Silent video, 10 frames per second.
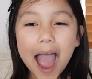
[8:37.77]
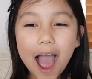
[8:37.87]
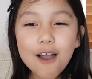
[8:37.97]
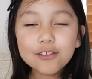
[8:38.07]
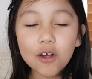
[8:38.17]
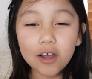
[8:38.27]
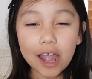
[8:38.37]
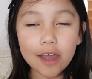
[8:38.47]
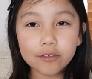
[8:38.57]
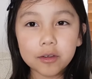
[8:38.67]
How long
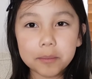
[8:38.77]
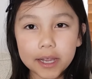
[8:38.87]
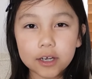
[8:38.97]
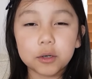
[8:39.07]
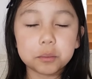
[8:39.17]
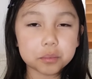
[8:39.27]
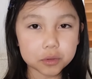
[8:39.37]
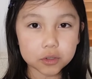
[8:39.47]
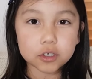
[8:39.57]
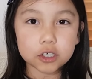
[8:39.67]
have you been on
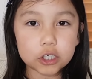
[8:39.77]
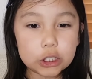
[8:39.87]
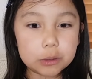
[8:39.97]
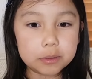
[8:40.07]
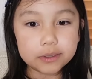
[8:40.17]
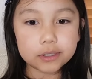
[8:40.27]
booktube?